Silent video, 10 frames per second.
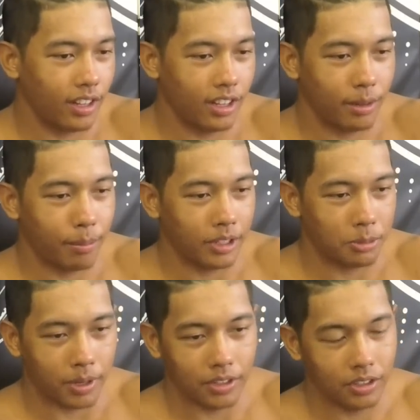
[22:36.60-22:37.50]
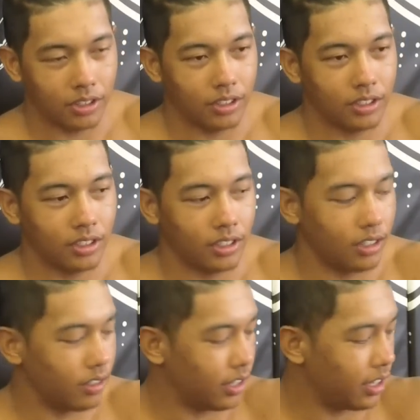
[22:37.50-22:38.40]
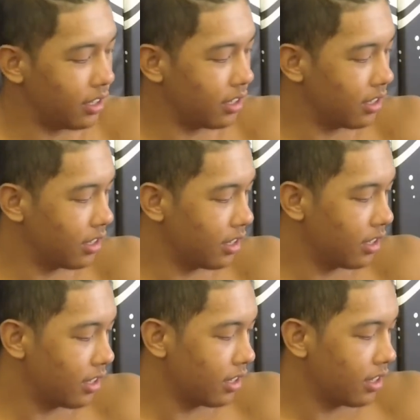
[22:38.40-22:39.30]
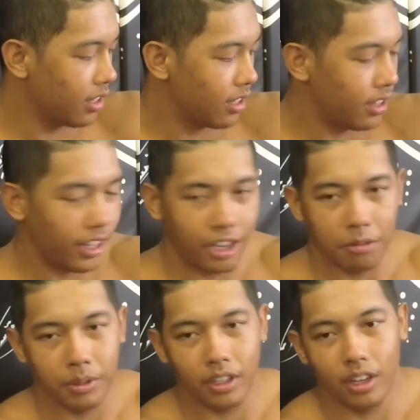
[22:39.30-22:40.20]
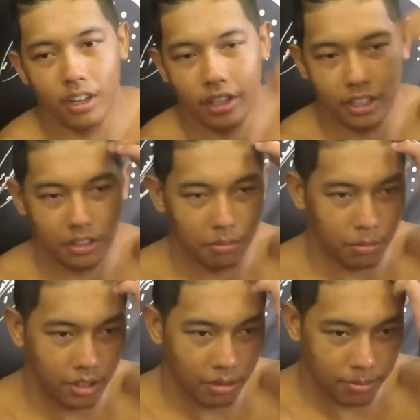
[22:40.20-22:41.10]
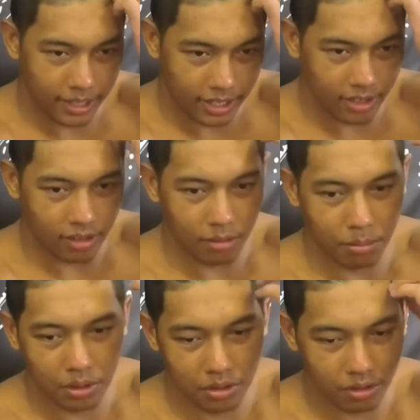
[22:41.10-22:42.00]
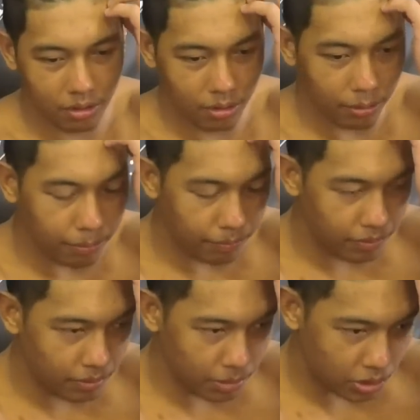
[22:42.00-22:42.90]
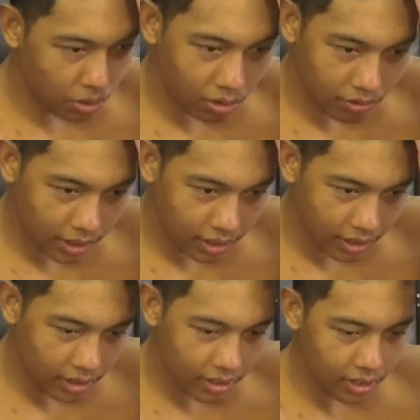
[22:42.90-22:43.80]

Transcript: And then my sponsors, you know, they help me a lot, like Moya Brand, Armbar Soap, Muskova,